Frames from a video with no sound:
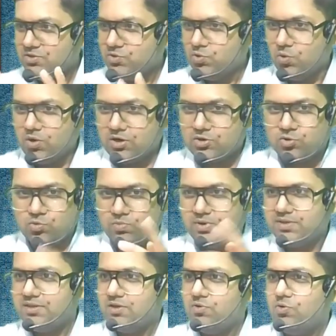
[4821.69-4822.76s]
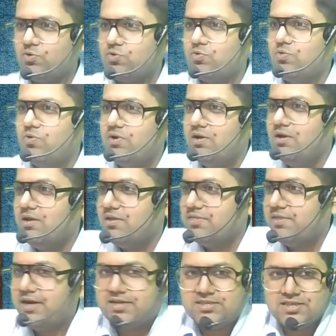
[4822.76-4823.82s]
2 October they go to
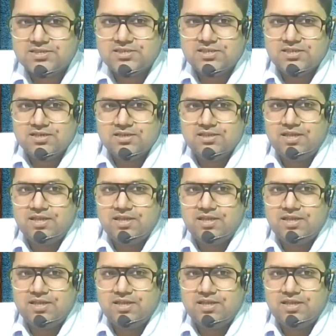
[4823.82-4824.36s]
that satsang,